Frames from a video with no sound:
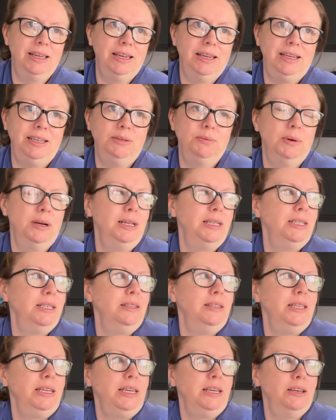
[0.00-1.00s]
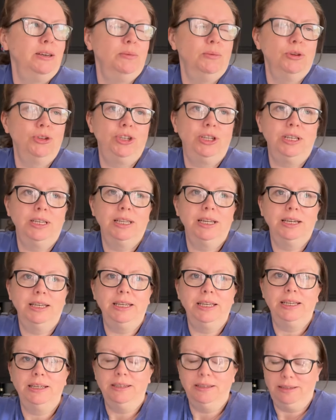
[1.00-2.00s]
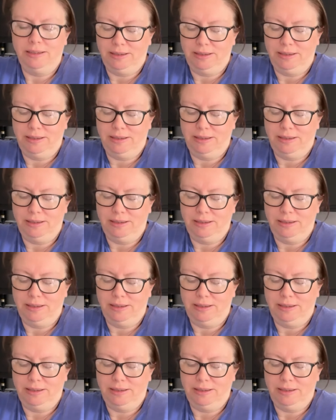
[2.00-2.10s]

He's winding the washing line in.